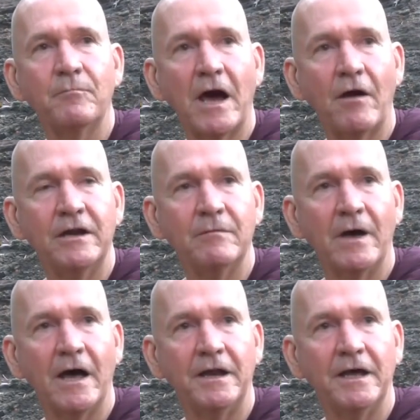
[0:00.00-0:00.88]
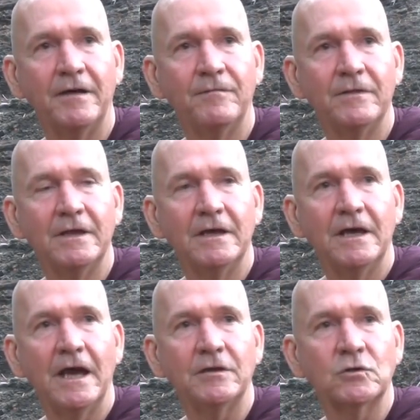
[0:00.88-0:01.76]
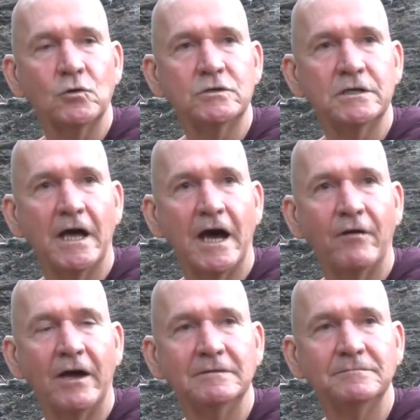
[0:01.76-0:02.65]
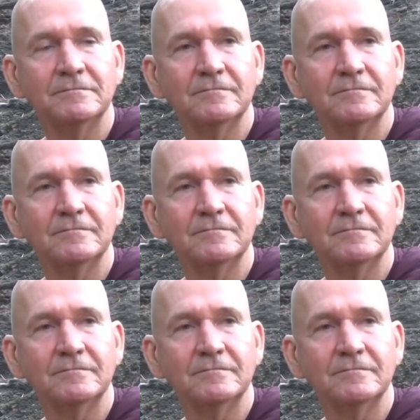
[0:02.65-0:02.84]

Parinibbana at Kushinara.